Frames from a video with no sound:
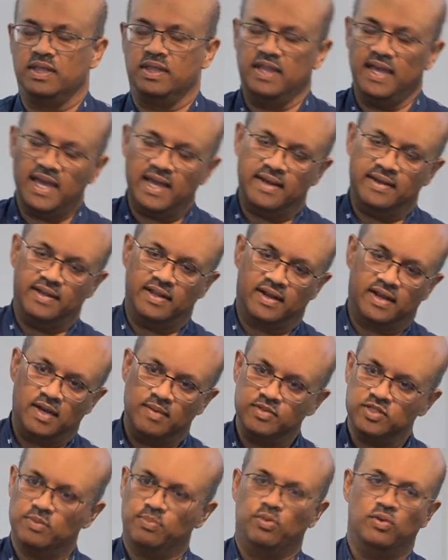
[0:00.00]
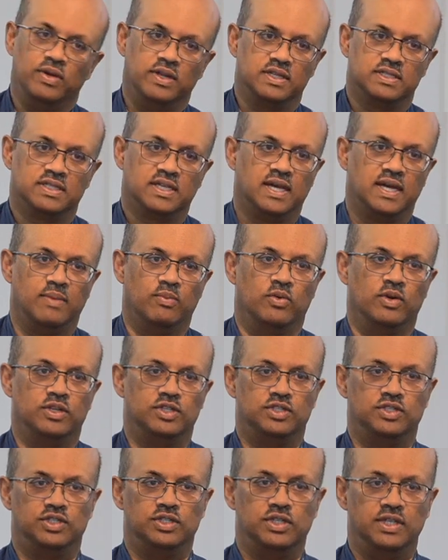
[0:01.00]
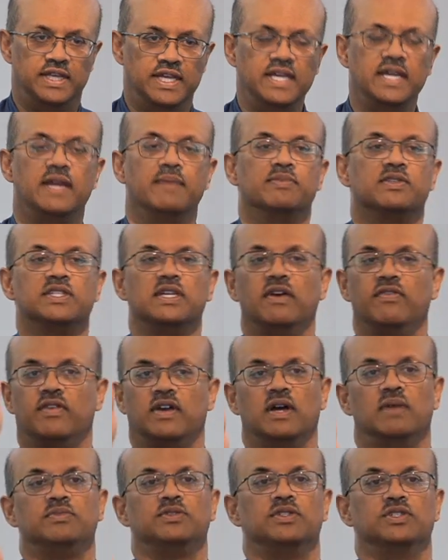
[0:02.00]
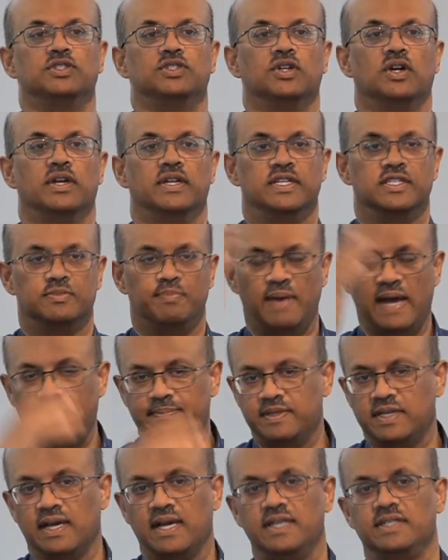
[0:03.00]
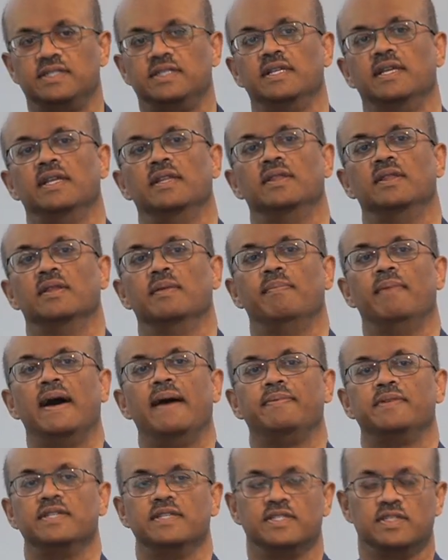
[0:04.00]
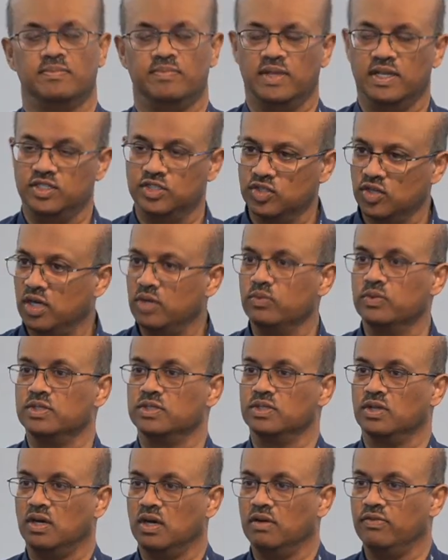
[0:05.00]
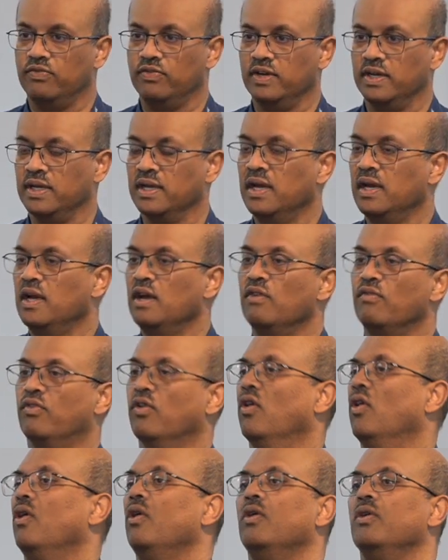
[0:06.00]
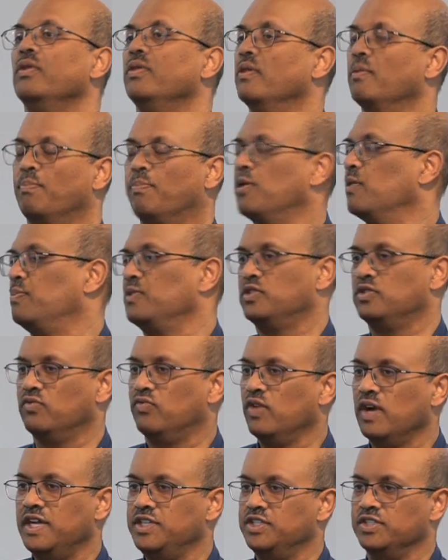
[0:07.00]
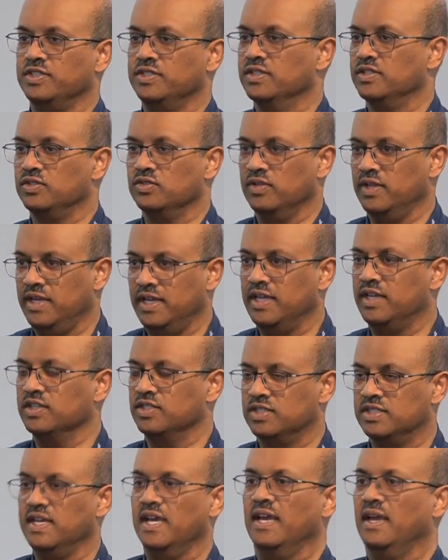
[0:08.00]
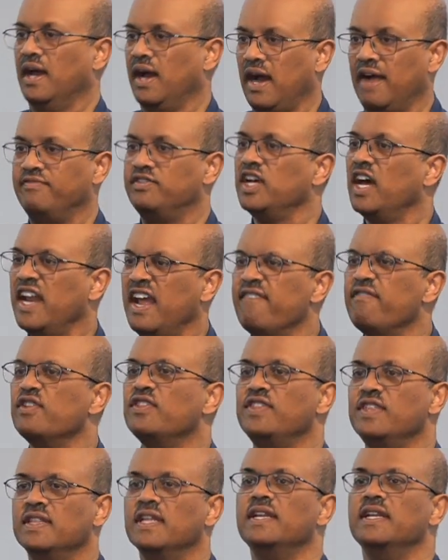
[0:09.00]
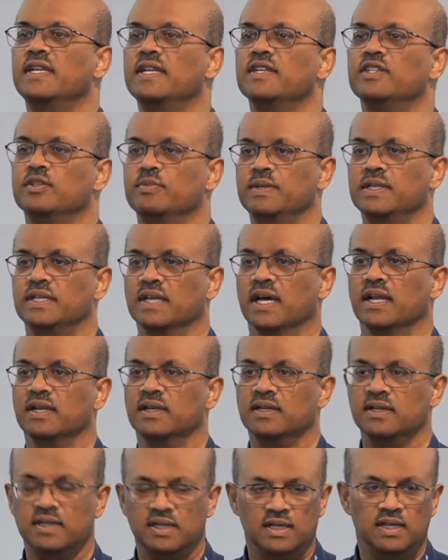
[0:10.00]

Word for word: But then there comes a point in time where he himself comes to John. He's baptized in the baptism that John was offering for all the purpose of righteousness, so that he could say, I've done everything that needed to be done.